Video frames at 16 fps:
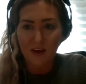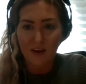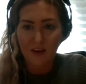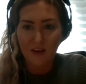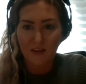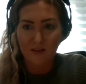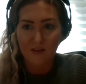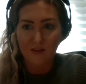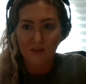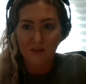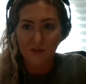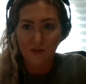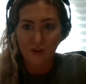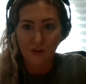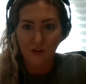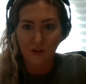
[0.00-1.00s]
is
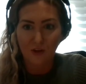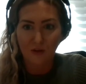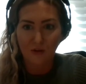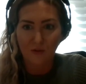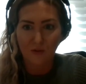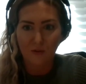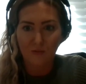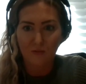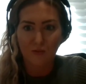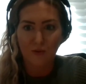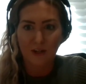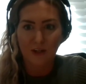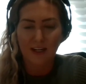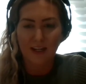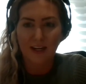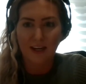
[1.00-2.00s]
to
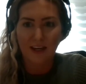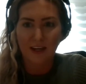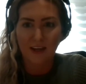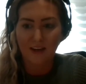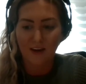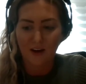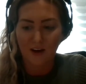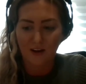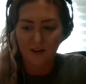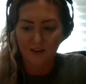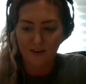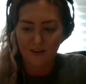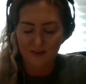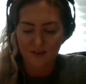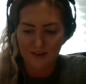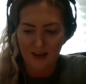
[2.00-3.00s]
really
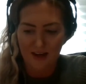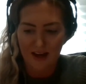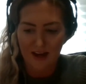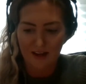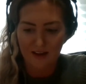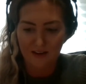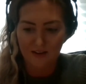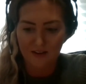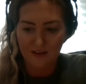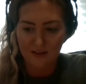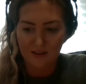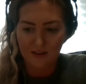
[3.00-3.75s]
understand